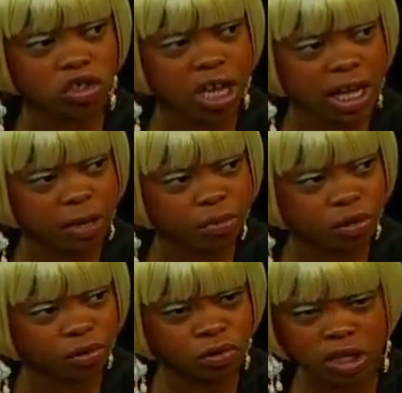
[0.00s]
Jackie
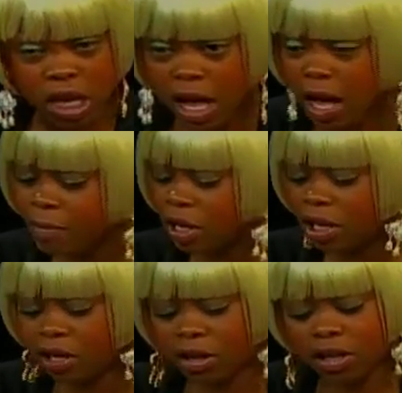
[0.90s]
Blues. I
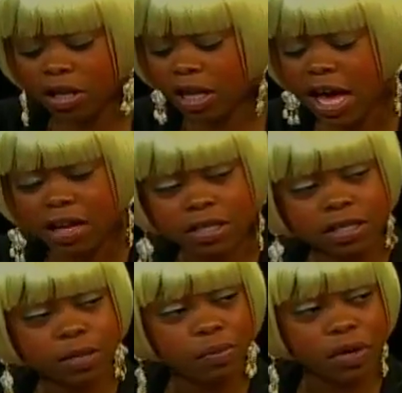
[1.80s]
mean, your
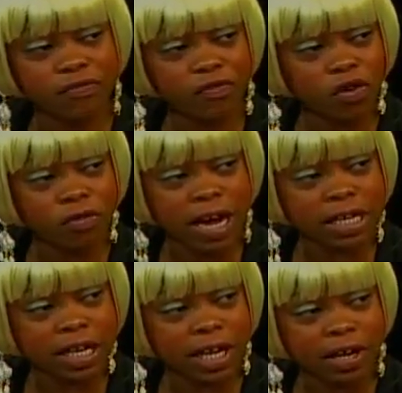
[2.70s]
calendars are pretty full right
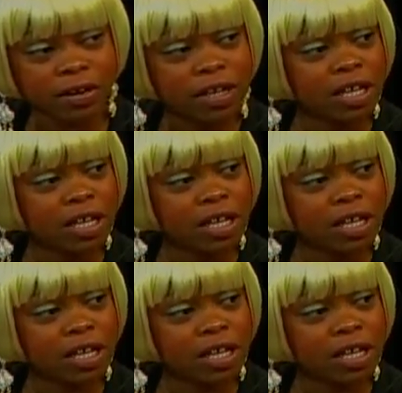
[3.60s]
now.